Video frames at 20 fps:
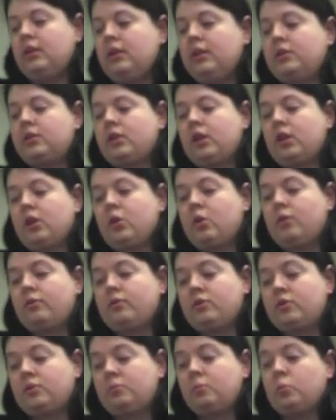It's going to go
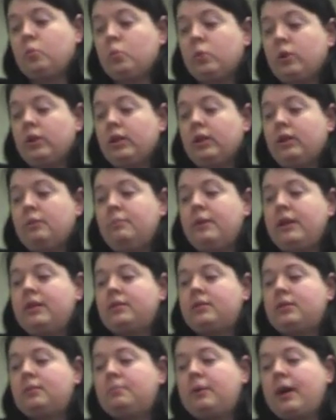over some really
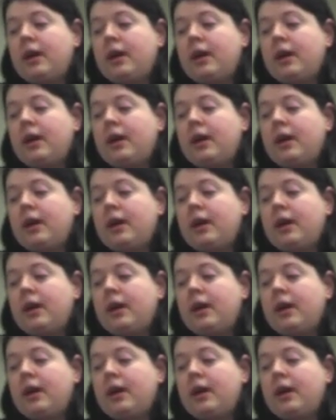basic